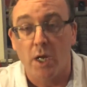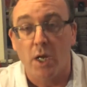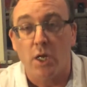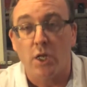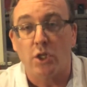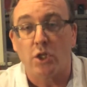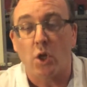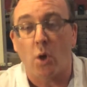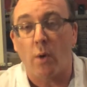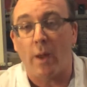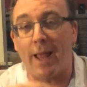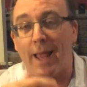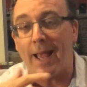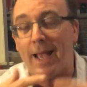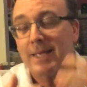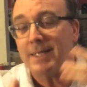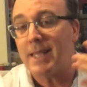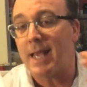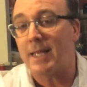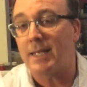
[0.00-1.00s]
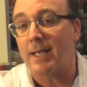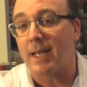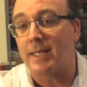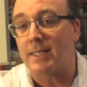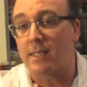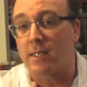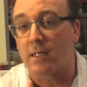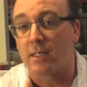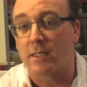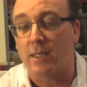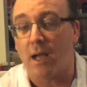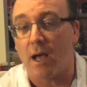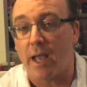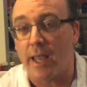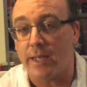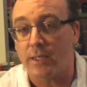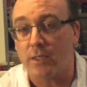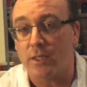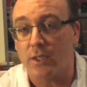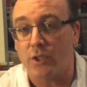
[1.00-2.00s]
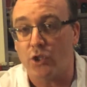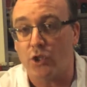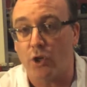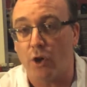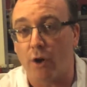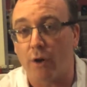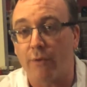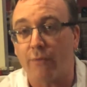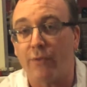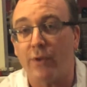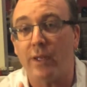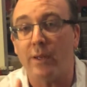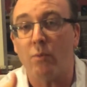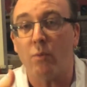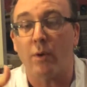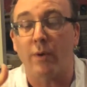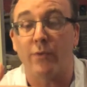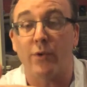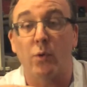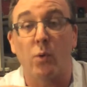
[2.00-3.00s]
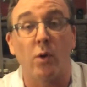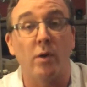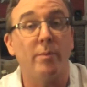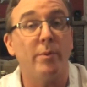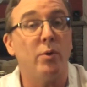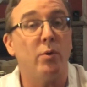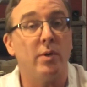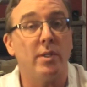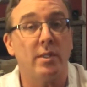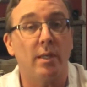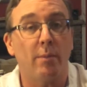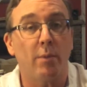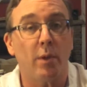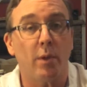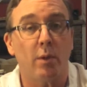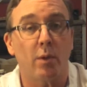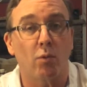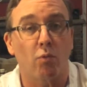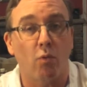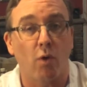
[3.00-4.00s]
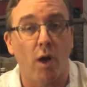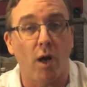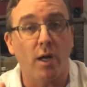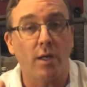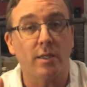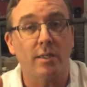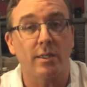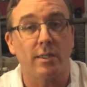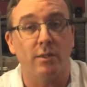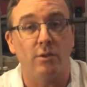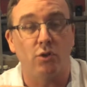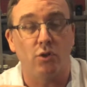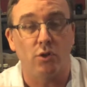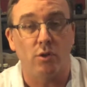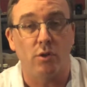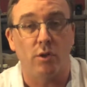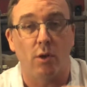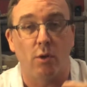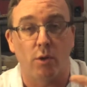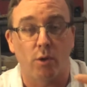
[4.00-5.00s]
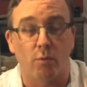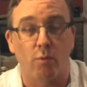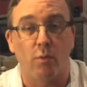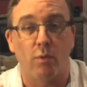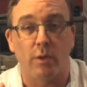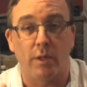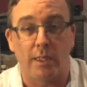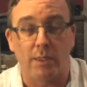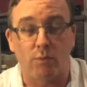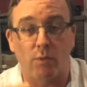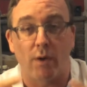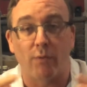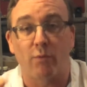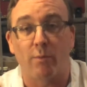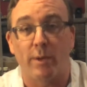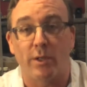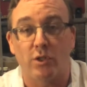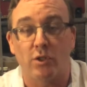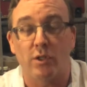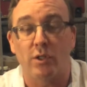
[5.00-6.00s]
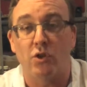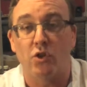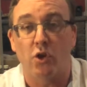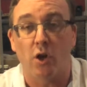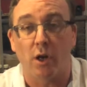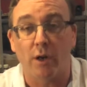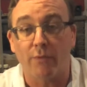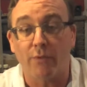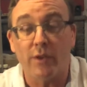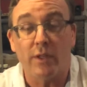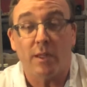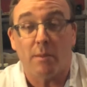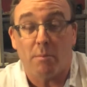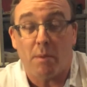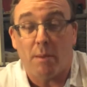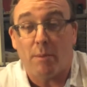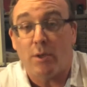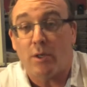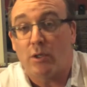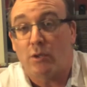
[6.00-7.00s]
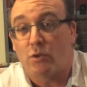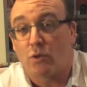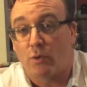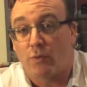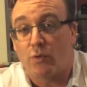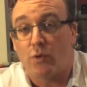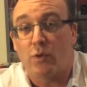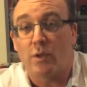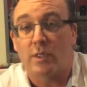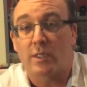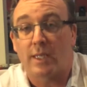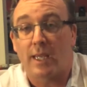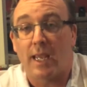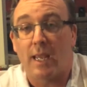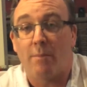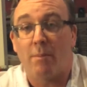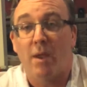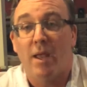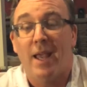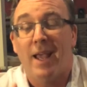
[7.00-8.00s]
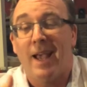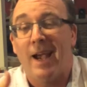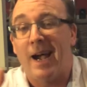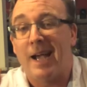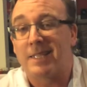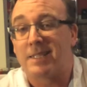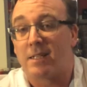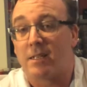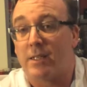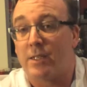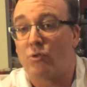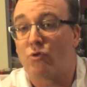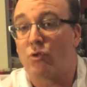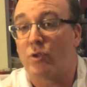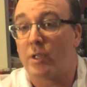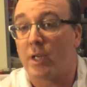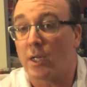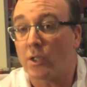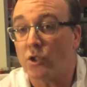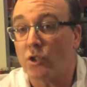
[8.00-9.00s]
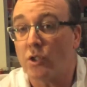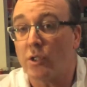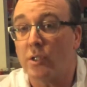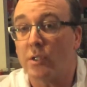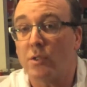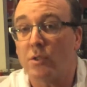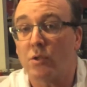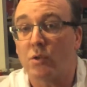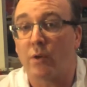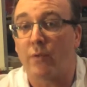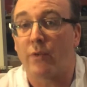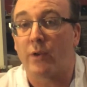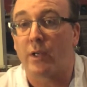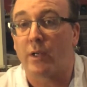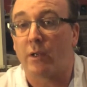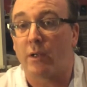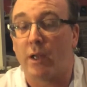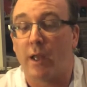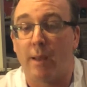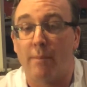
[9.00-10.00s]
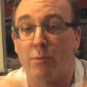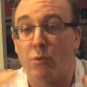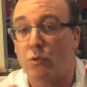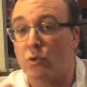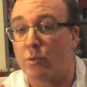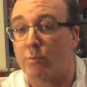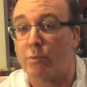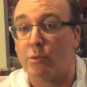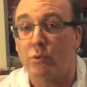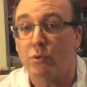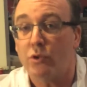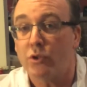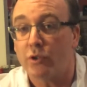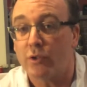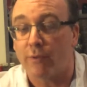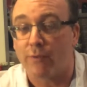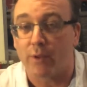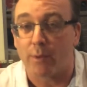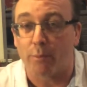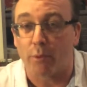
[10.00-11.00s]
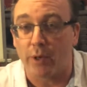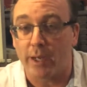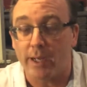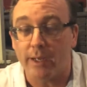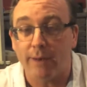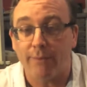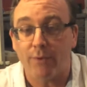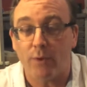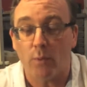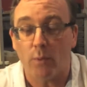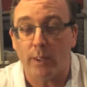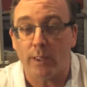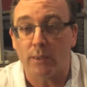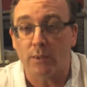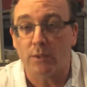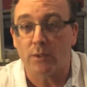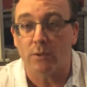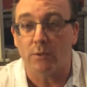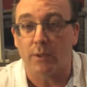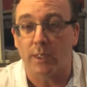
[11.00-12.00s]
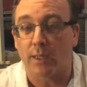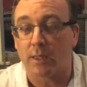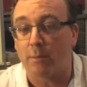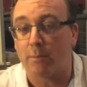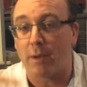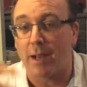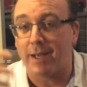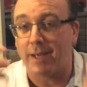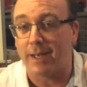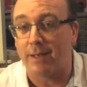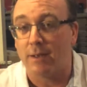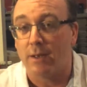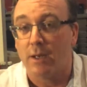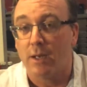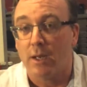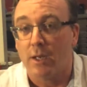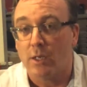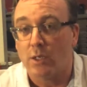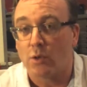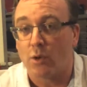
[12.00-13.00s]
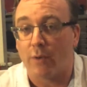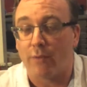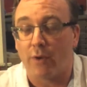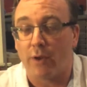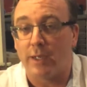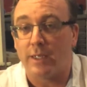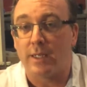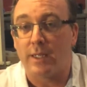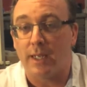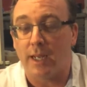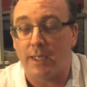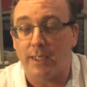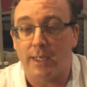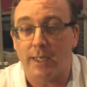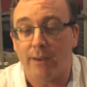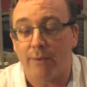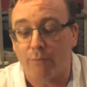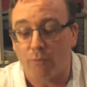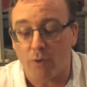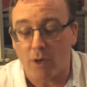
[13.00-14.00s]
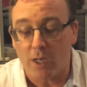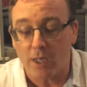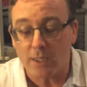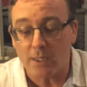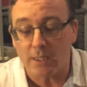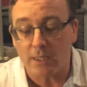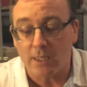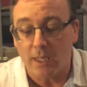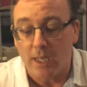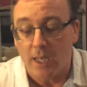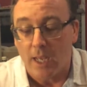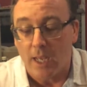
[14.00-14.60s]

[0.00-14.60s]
So it has that nice little tie into the geography, where if you're going to be doing something with rocks and these rock formations in geography, then maybe you can sort of do this game as a little introduction, sort of a little amuse-bouche of the brain, if you will, to get the mind sort of into the idea of rocks.